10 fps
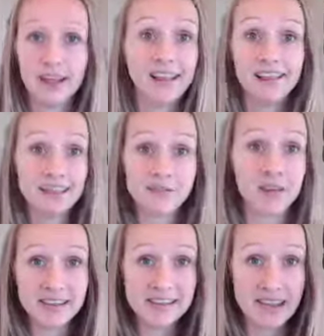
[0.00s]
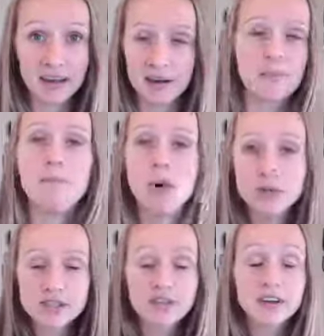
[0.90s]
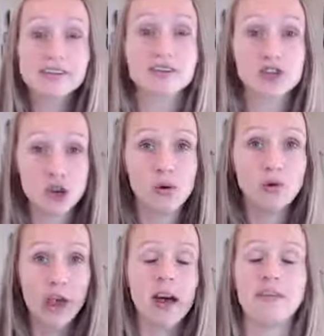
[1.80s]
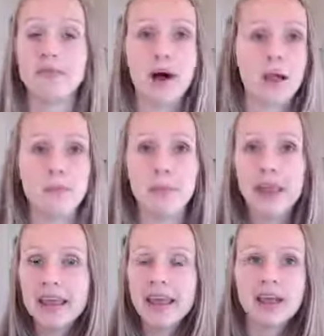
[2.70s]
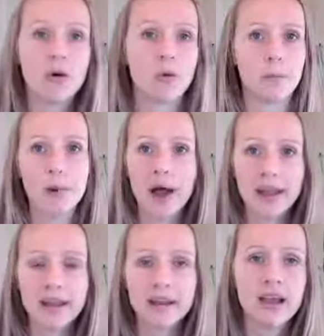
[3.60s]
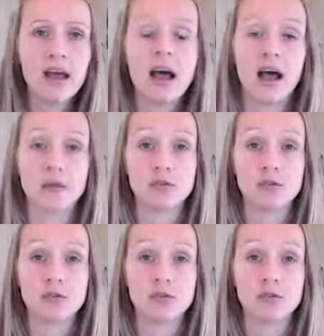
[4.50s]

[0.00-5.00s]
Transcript: let's face it, most of us show love by baking or buying um,